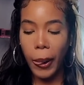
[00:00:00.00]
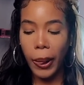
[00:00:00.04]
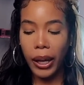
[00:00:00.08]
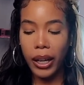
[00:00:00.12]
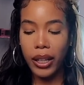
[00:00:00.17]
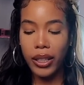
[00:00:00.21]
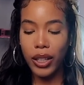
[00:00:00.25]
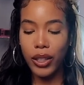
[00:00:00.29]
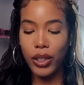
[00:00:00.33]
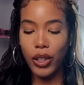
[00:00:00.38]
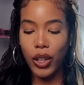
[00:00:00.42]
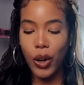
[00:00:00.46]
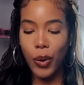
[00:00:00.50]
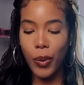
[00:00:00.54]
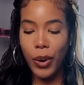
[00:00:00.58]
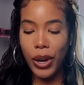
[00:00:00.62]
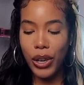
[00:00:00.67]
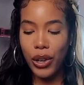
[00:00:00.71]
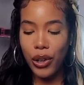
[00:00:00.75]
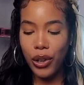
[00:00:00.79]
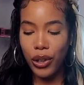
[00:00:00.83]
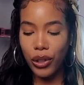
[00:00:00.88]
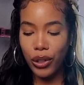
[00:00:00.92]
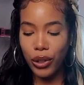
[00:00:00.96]
Because there's no way
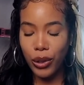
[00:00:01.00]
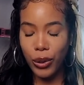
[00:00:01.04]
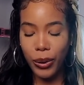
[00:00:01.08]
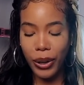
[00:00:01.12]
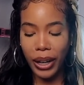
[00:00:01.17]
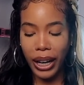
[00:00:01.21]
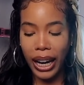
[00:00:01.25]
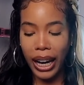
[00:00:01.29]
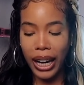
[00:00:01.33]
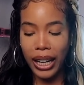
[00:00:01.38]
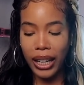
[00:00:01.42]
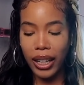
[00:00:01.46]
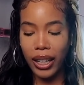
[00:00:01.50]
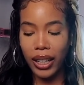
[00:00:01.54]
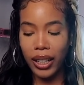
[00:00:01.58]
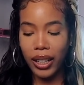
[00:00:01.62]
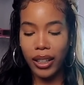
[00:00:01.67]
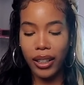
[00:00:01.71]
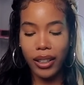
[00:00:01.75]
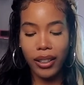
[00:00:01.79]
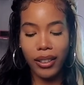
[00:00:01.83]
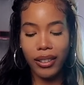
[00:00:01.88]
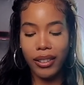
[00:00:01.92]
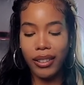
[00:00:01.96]
you can do that and
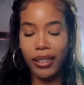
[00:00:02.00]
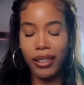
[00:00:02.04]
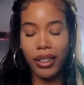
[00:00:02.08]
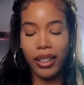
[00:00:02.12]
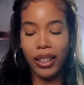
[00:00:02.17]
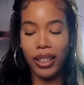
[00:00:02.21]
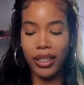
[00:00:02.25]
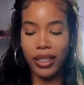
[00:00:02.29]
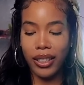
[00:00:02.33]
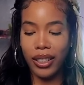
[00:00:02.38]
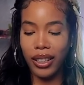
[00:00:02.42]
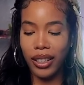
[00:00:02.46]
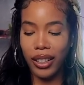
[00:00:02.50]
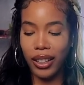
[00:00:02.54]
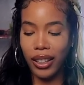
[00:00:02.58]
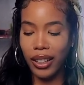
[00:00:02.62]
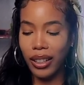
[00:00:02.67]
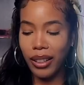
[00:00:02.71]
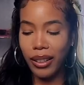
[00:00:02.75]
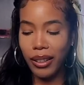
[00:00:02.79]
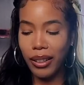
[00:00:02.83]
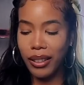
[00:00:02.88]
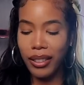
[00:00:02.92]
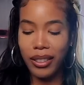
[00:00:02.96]
then it's
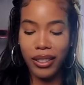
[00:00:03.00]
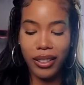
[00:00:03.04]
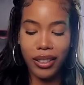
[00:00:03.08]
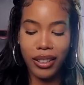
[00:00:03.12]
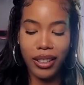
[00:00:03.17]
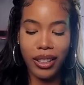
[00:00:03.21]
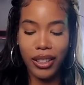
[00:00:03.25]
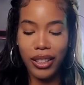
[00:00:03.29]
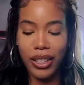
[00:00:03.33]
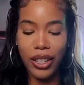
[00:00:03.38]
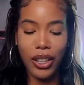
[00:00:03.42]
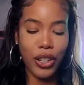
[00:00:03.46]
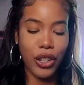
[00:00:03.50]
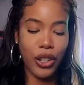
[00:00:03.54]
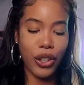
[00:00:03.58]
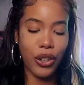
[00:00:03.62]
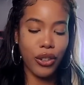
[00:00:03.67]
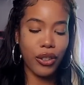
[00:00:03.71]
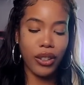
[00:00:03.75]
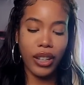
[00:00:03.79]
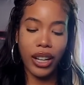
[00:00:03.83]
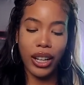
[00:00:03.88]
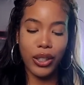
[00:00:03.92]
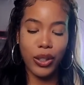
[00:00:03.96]
gonna
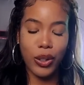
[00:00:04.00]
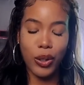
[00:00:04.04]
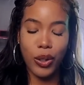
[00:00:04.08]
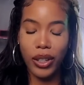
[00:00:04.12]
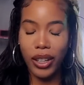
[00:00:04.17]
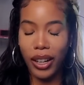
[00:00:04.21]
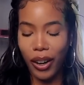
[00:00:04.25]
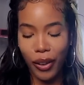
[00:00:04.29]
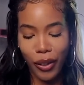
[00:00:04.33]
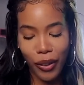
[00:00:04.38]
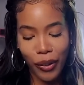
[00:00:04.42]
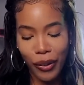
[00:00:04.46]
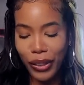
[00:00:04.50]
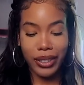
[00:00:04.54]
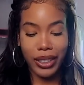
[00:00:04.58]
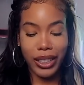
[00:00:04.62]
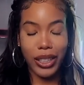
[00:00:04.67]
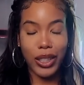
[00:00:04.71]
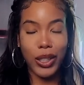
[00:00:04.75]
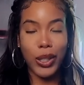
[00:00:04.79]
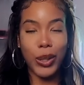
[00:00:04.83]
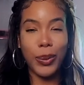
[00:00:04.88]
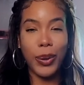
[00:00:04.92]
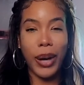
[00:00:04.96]
continue as no.
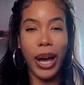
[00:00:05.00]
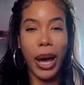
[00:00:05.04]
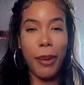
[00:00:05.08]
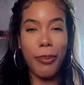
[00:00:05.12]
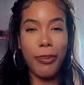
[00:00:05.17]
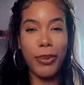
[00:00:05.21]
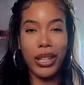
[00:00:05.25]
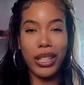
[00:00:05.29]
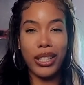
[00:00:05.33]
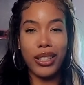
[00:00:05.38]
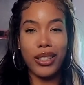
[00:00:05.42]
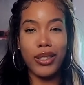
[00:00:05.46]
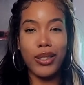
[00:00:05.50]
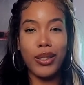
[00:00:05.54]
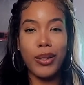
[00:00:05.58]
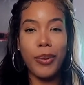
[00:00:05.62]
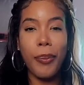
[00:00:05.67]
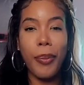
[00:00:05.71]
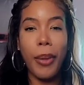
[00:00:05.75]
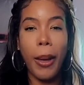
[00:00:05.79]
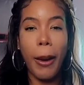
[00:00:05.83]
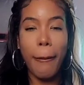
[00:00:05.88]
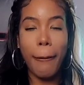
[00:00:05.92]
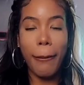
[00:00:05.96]
This is what happens.